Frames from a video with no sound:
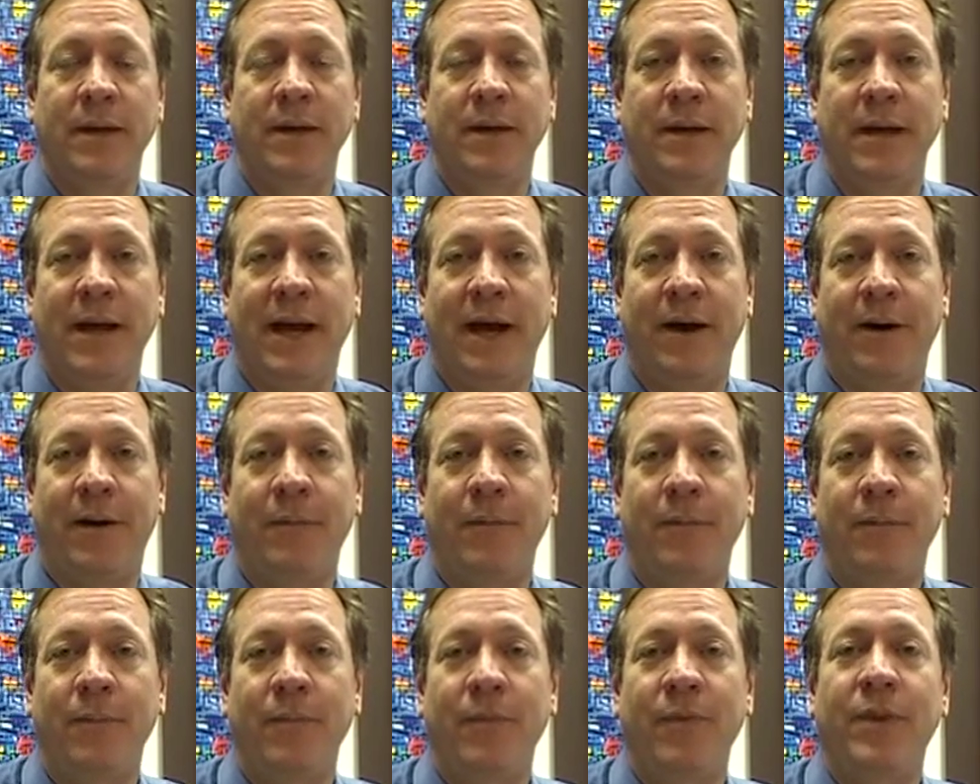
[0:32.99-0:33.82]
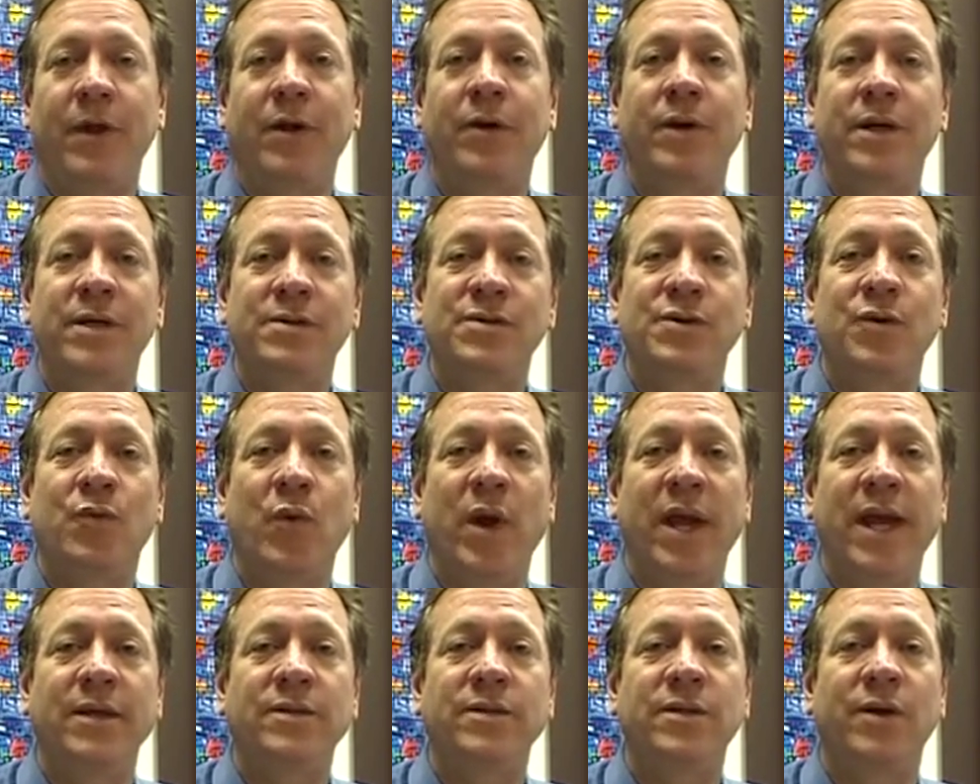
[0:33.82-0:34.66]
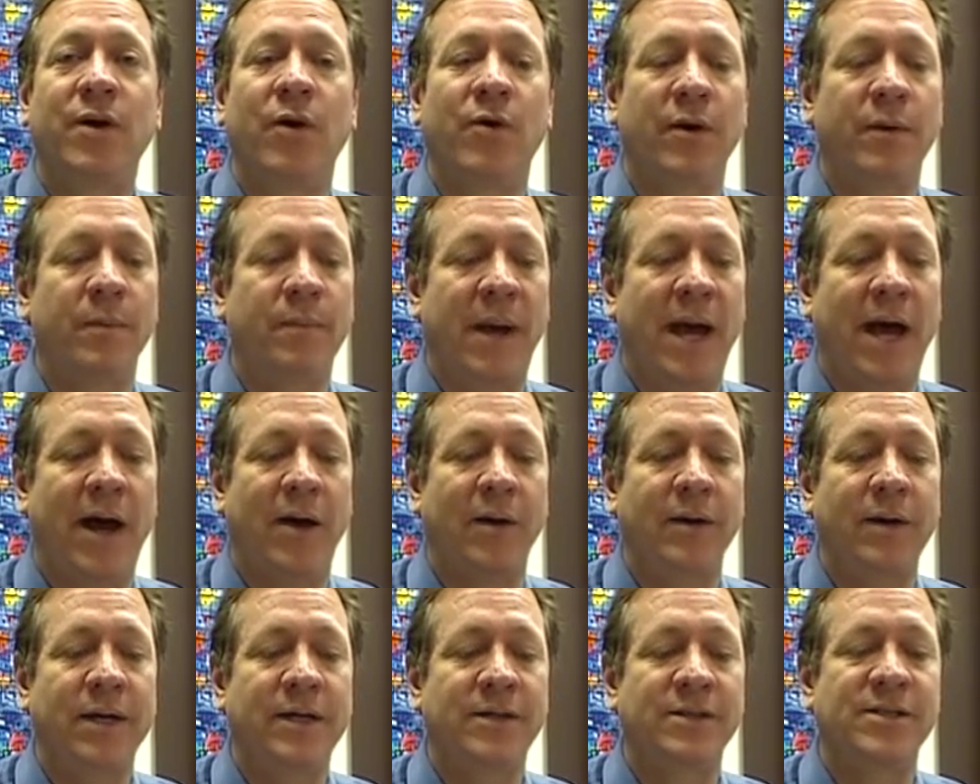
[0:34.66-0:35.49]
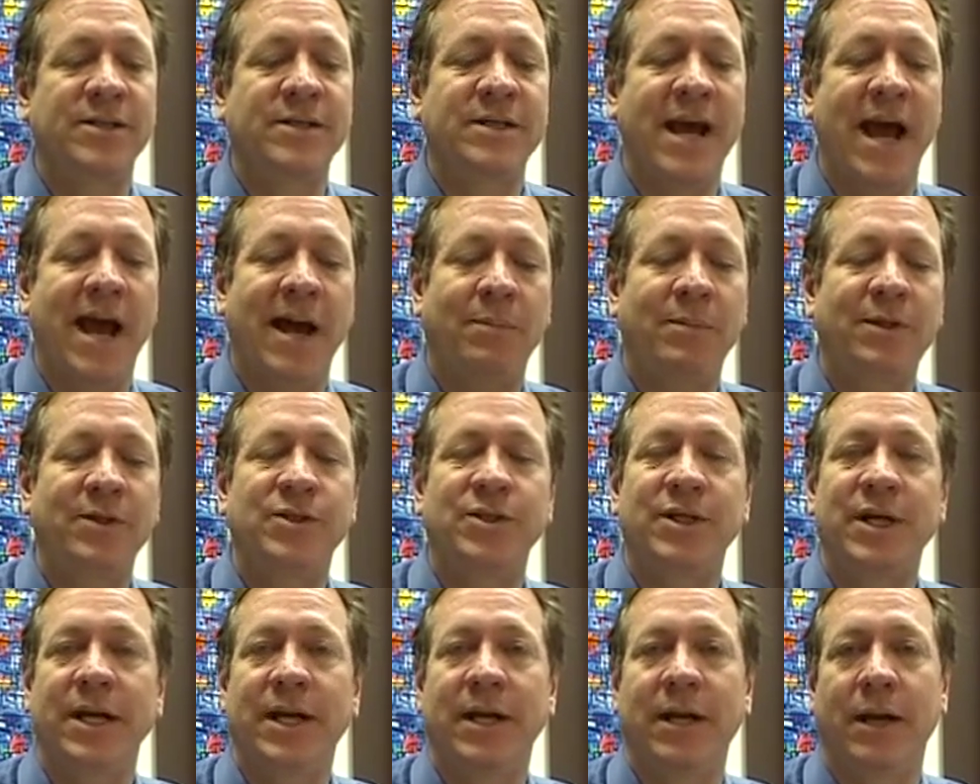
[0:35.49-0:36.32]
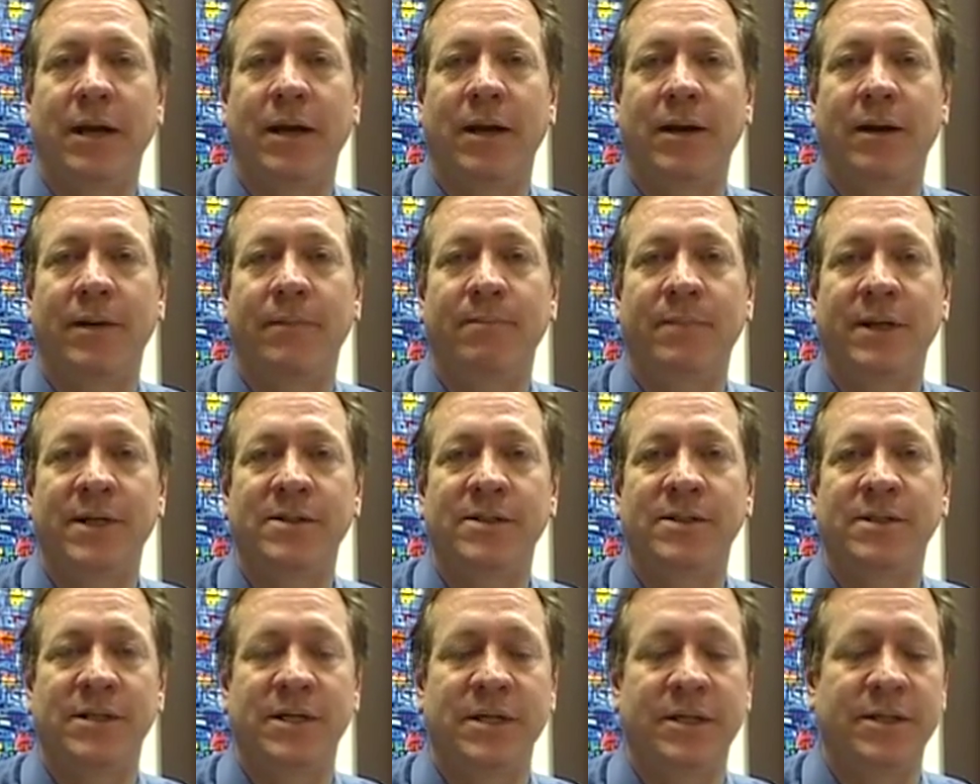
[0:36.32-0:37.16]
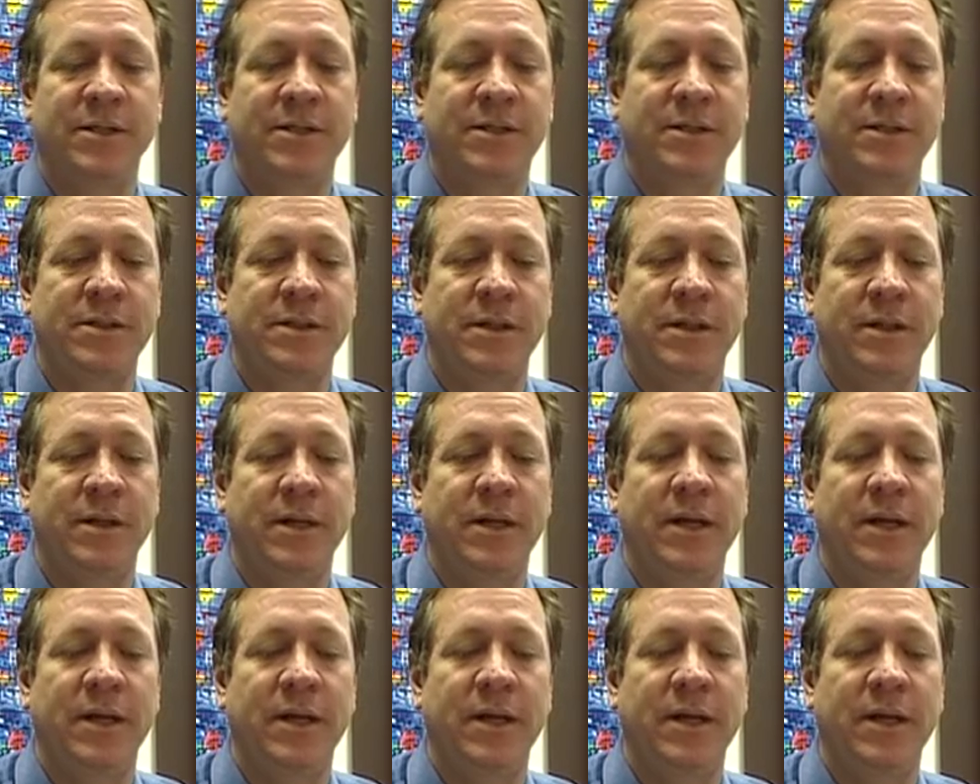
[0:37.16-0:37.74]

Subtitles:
Now, there is a way to go about establishing a business